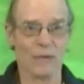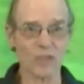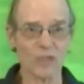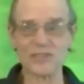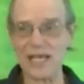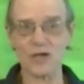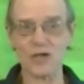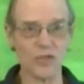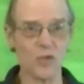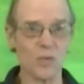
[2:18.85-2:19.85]
will
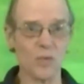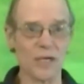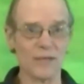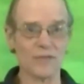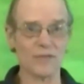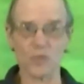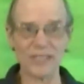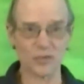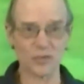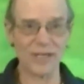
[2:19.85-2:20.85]
sell you the
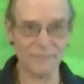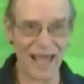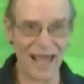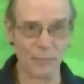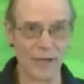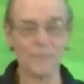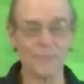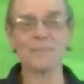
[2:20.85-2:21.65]
green screen fabric